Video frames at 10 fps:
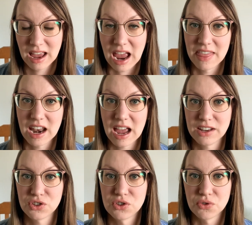and that I
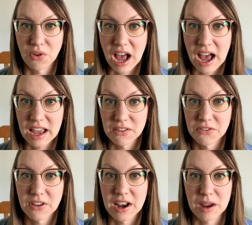strive
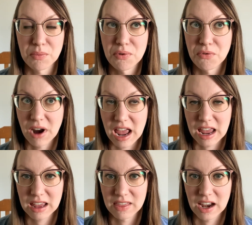and I
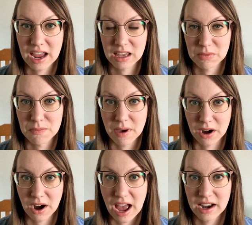pray that I can be better
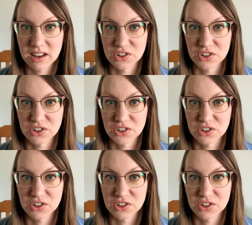at.